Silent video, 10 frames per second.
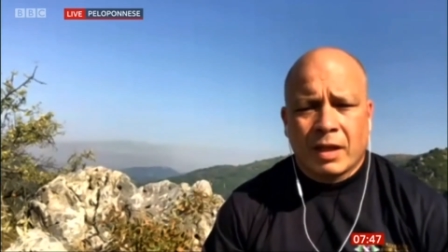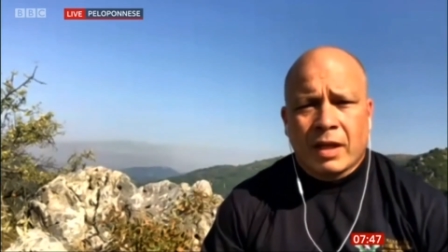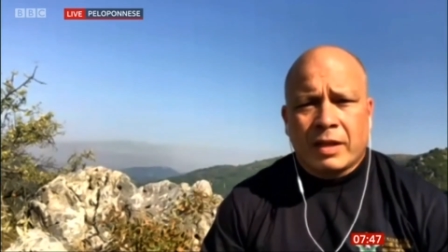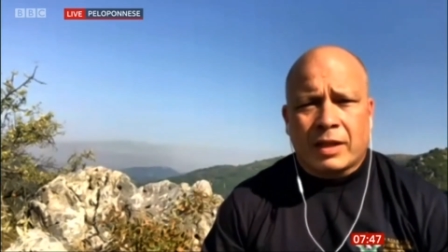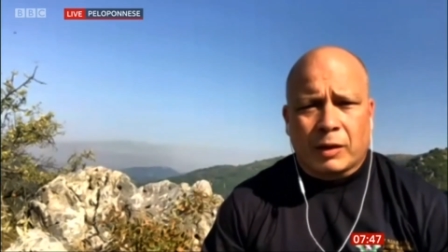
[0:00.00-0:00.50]

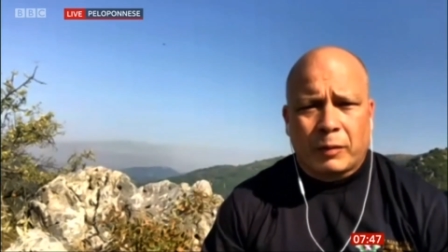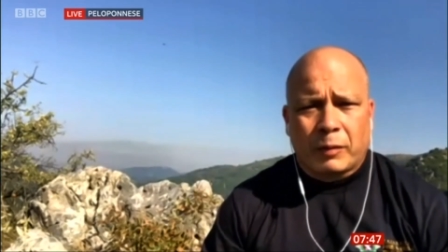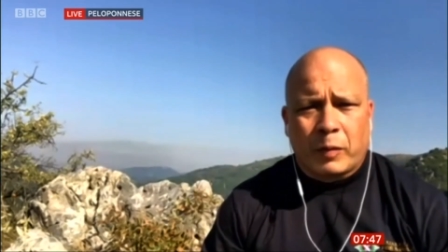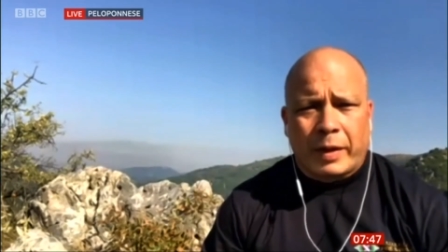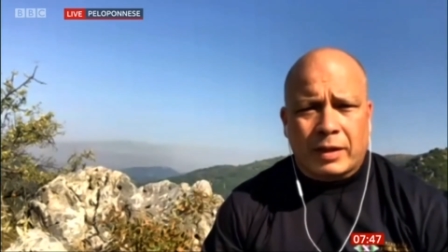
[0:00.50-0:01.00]
Yes, yeah, so we've
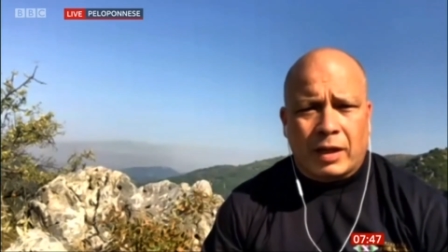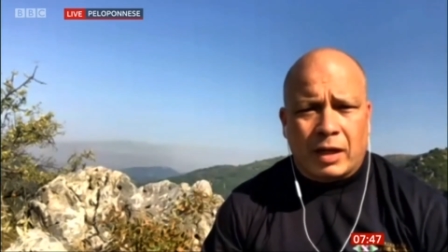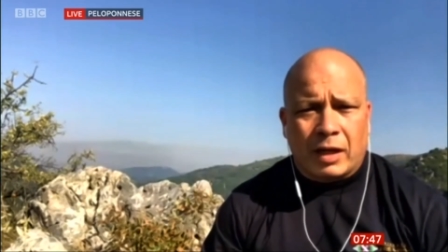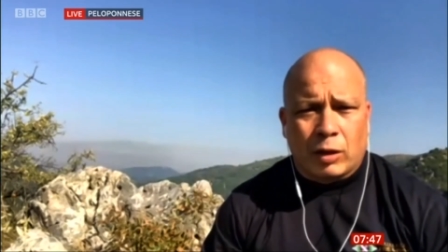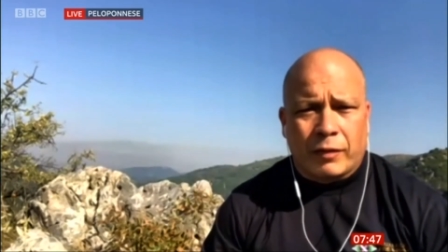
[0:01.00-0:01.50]
worked hard
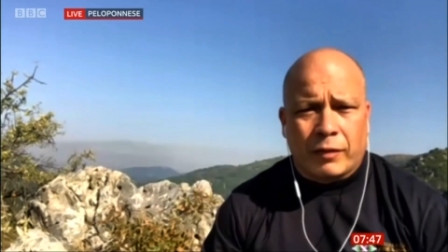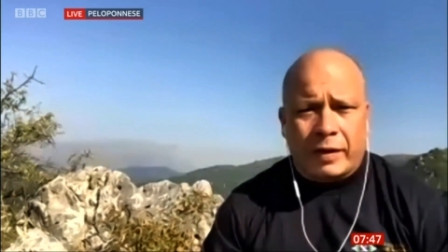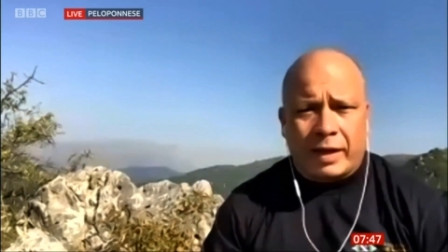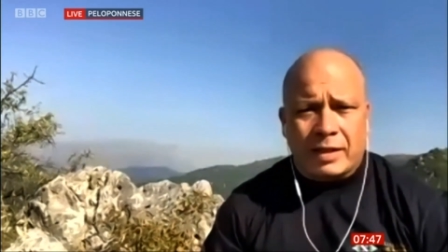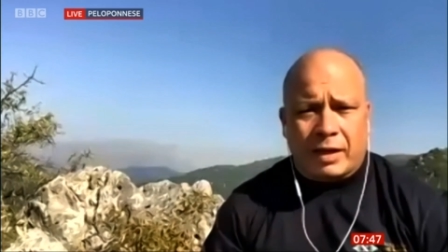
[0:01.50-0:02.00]
overnight
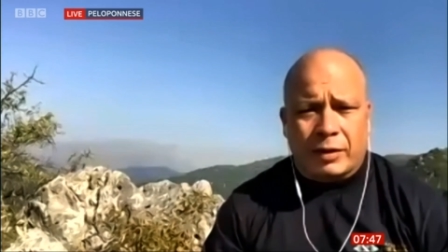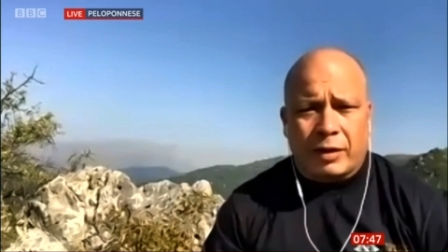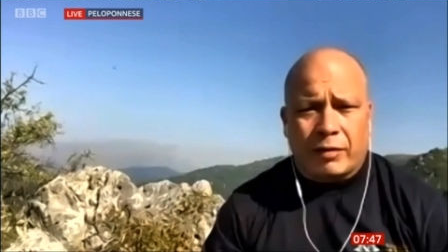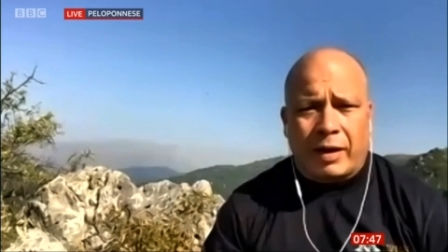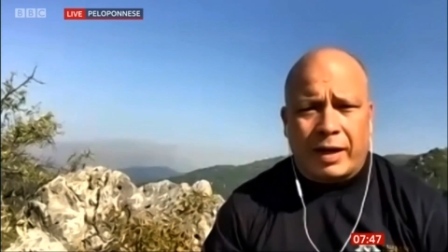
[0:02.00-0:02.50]
after
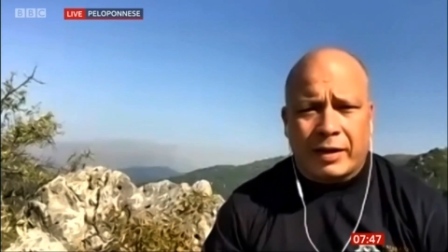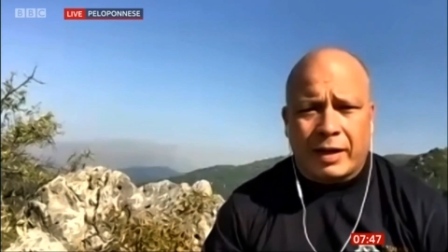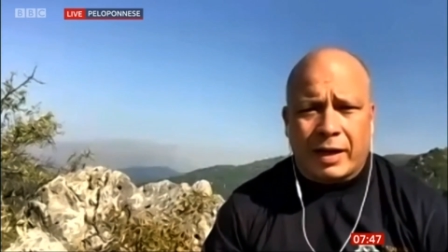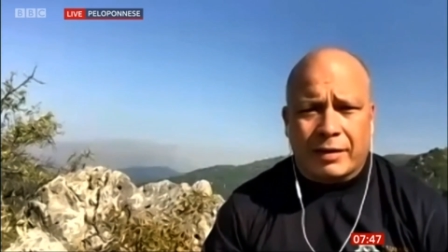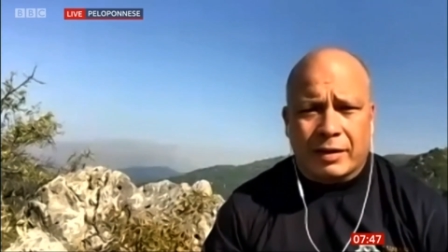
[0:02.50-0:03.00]
arriving in
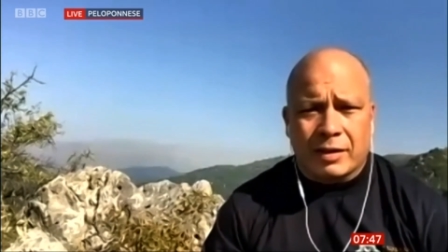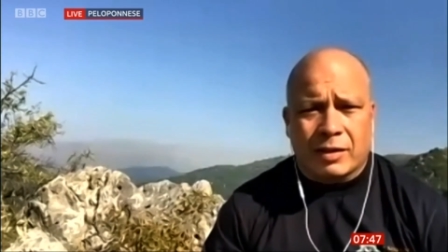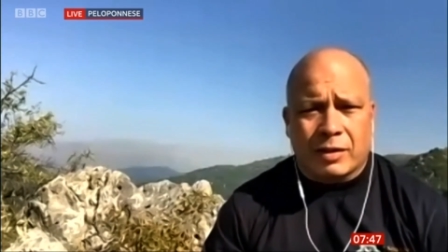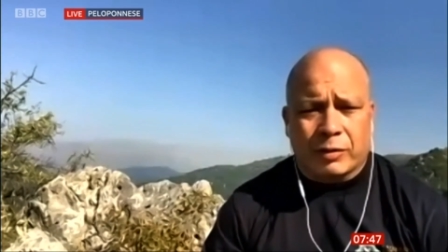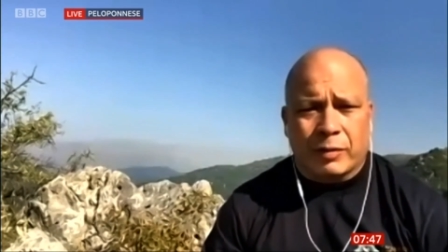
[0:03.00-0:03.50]
Athens
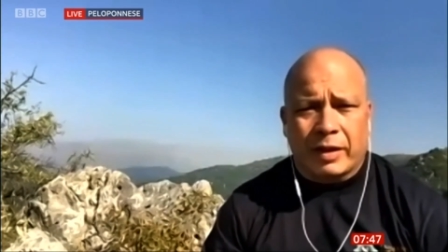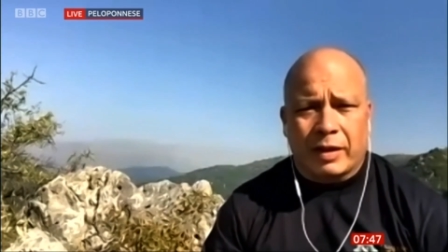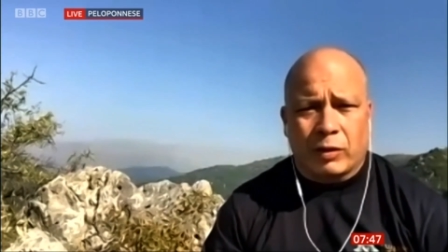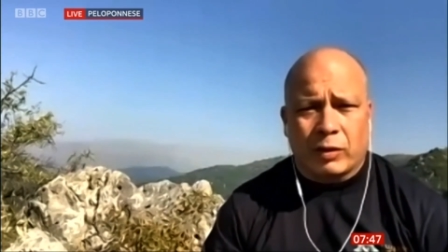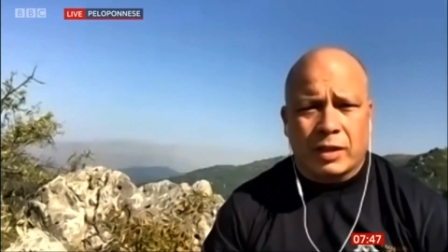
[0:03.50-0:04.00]
to uh,
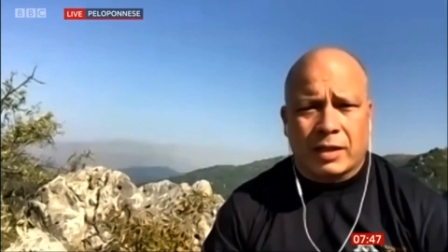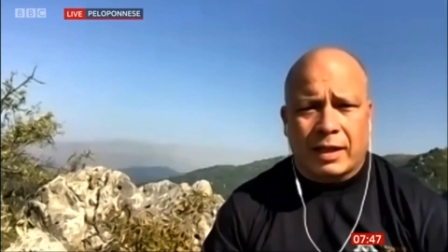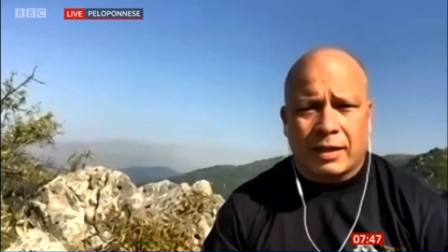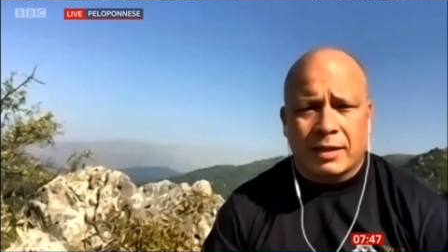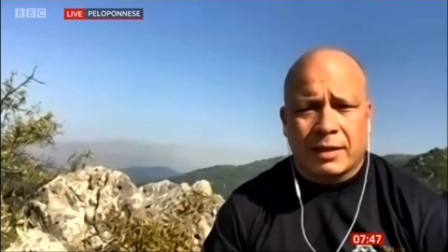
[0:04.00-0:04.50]
understand